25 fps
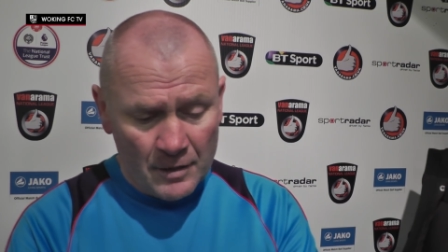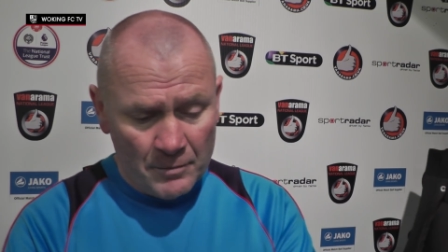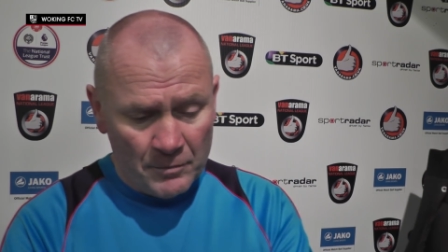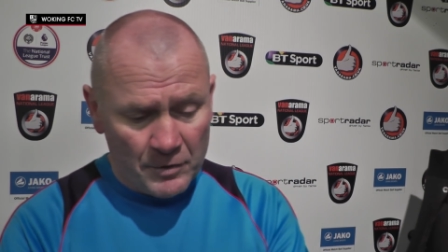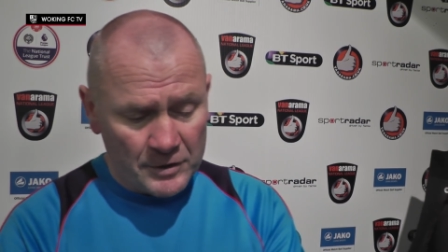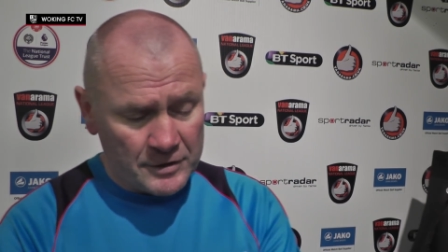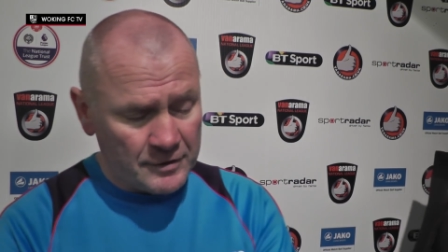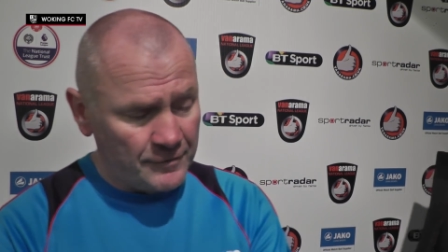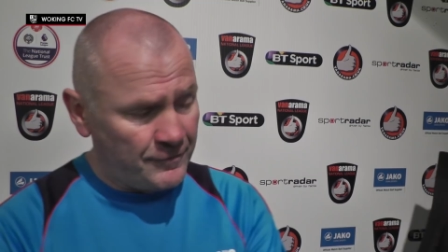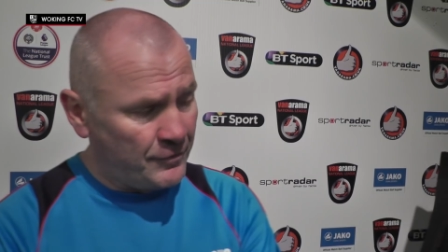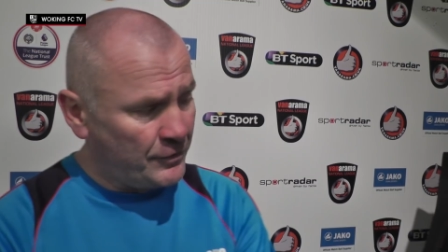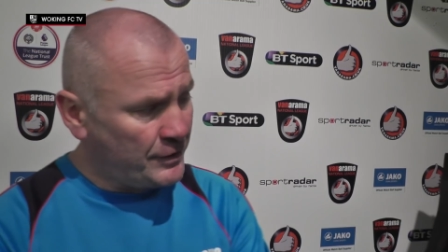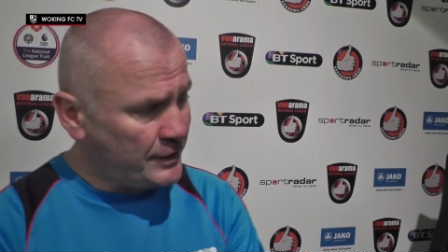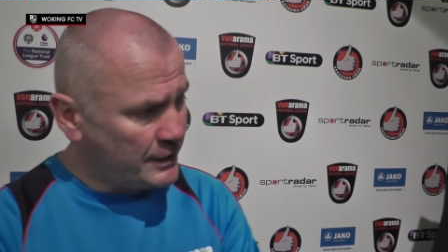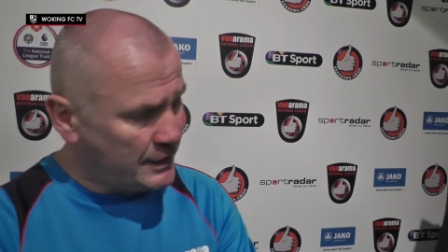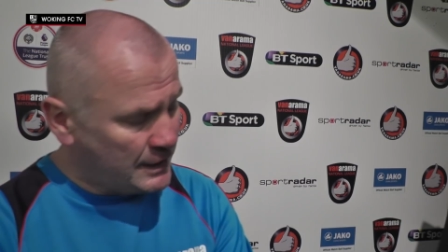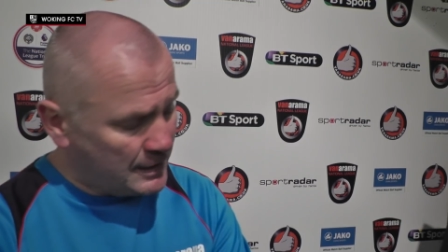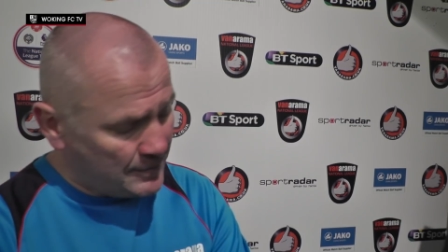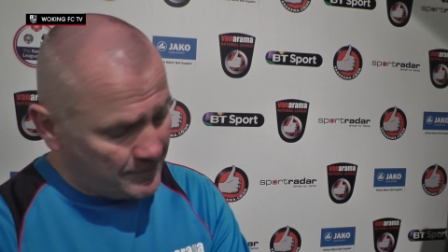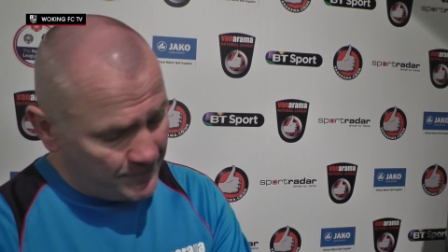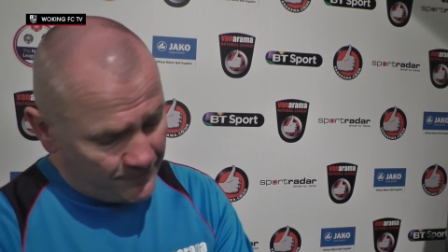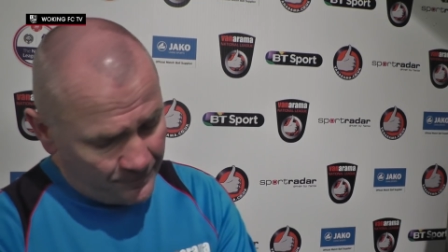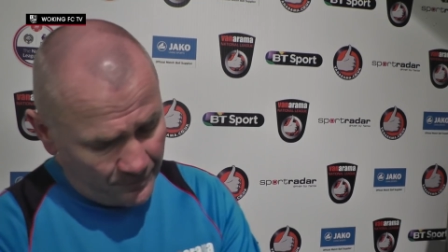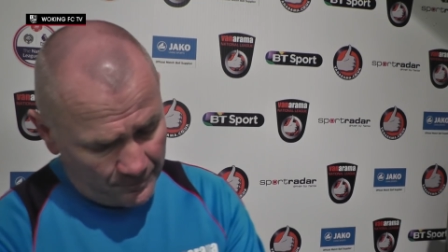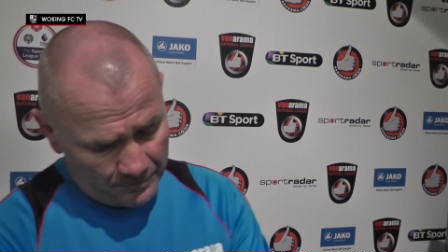But it's a funny
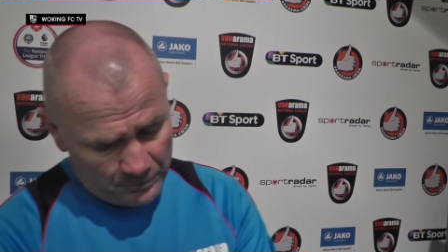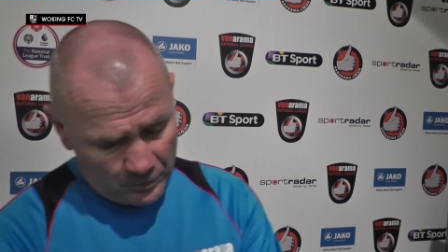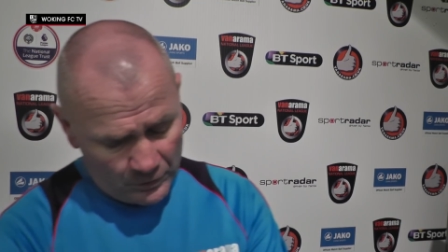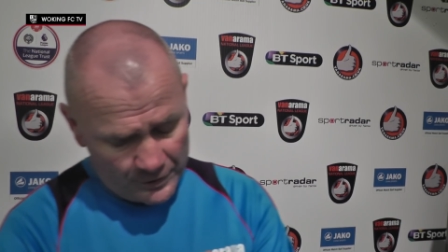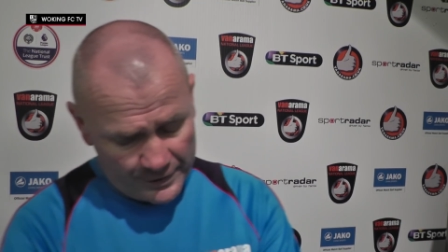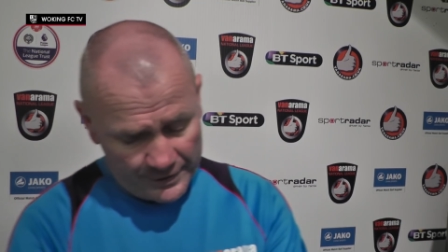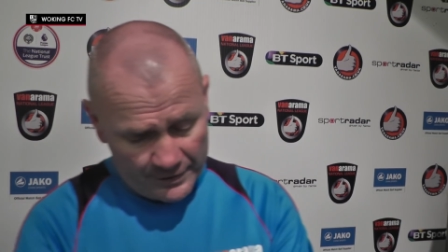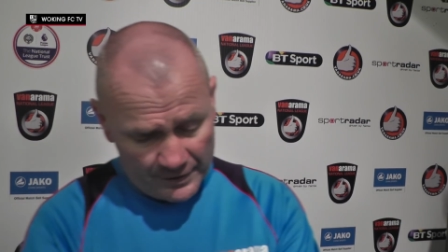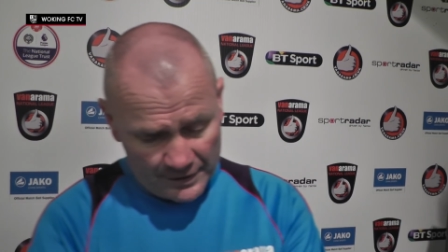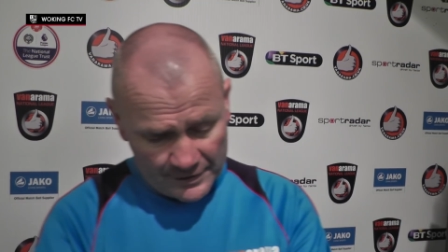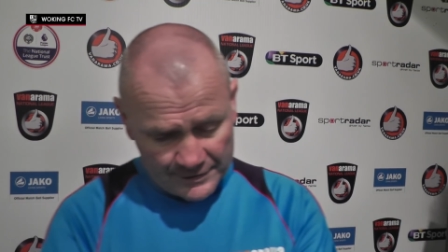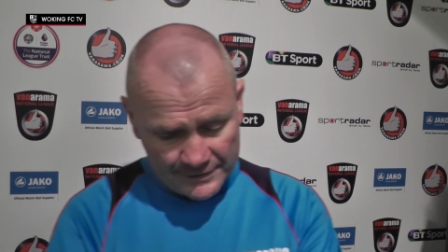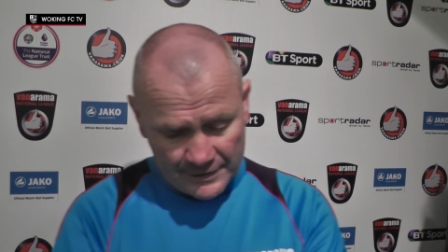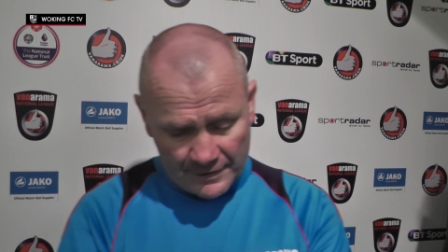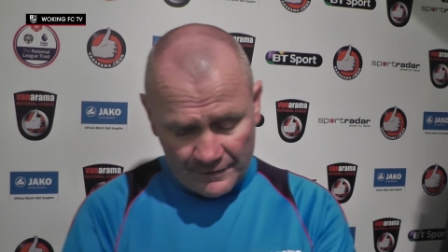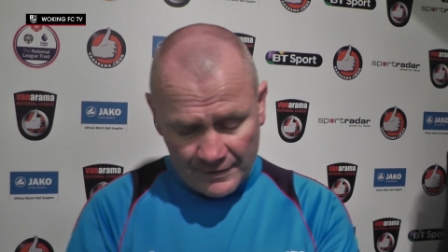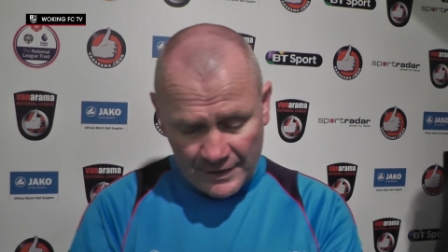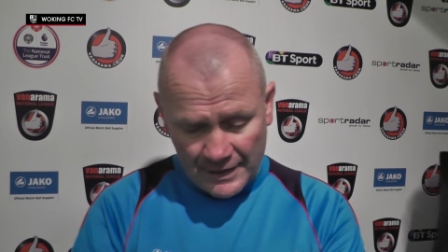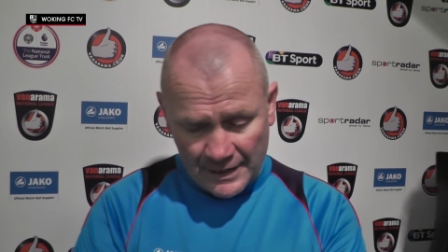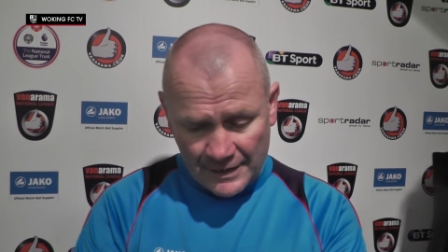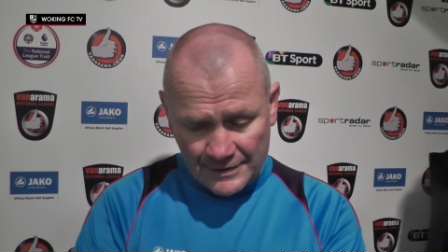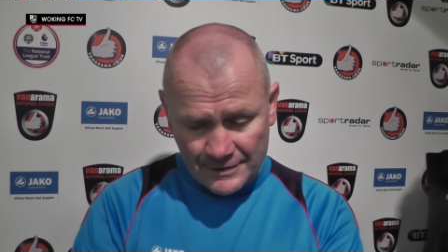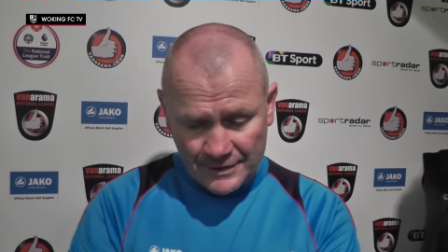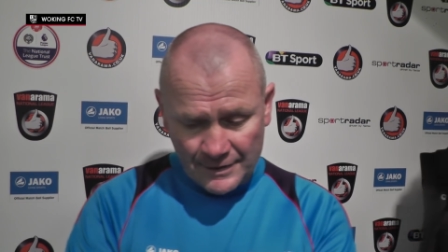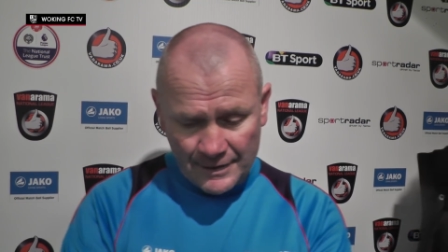game, football. You know, I said to the
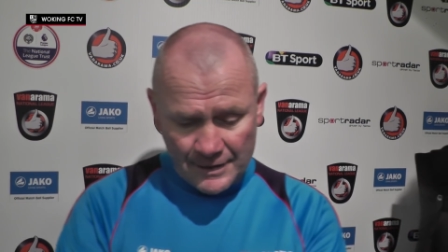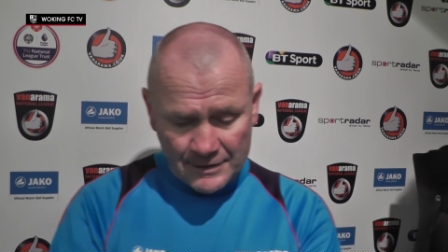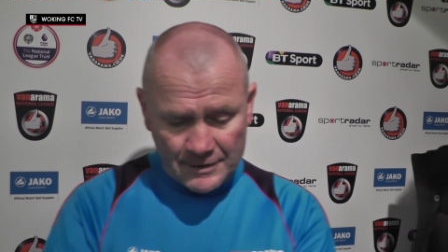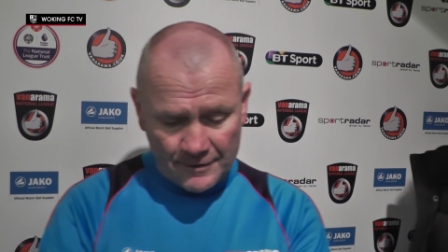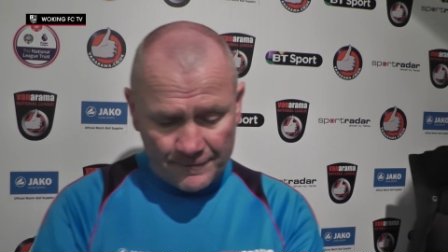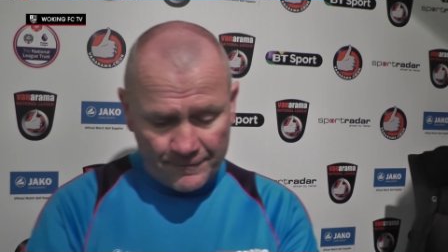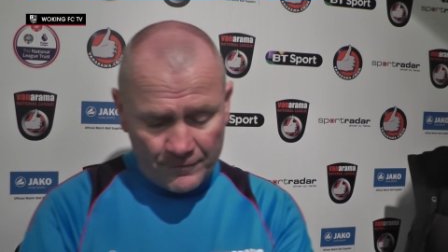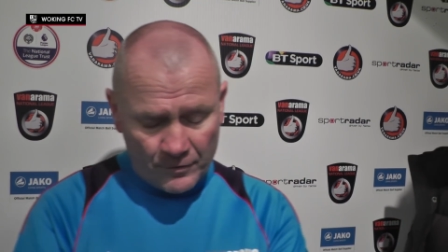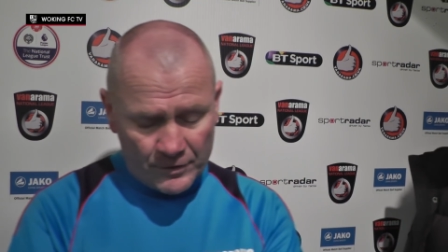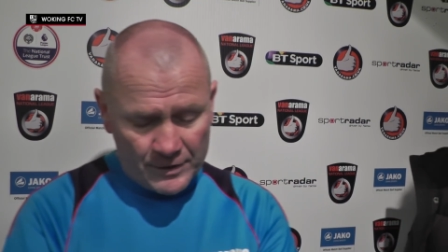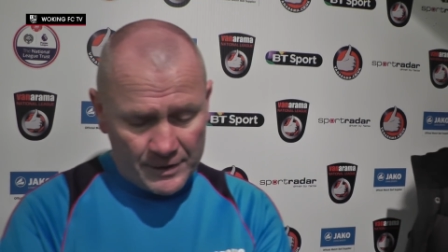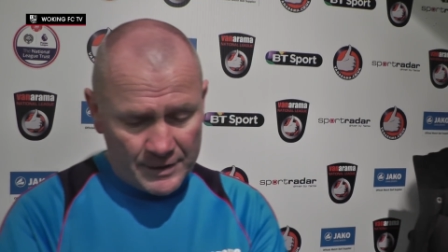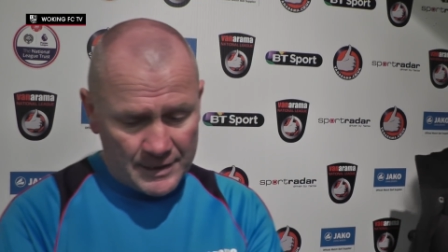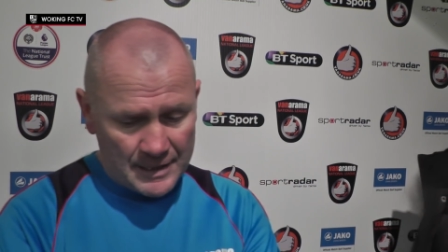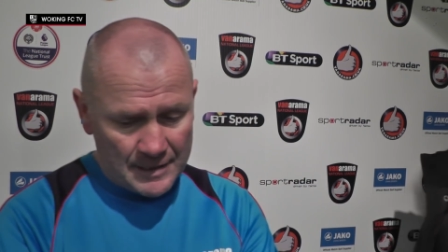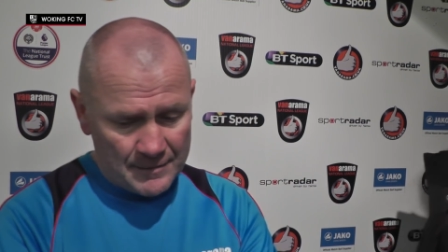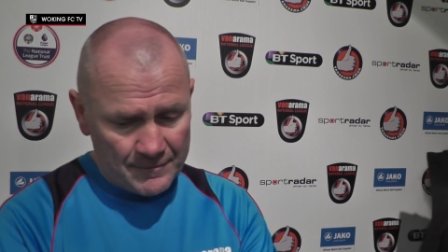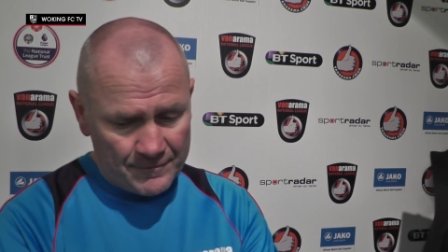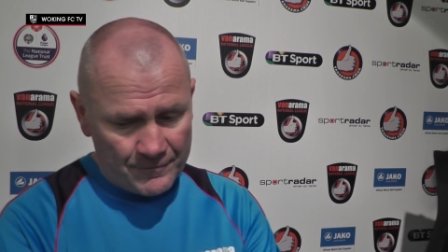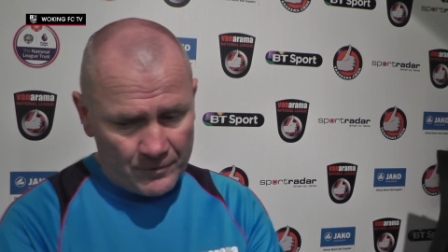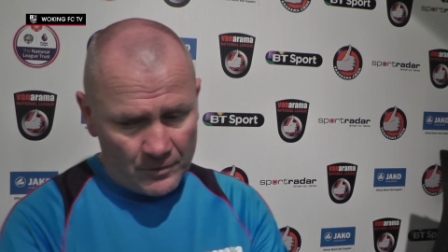lads, and it's a funny game,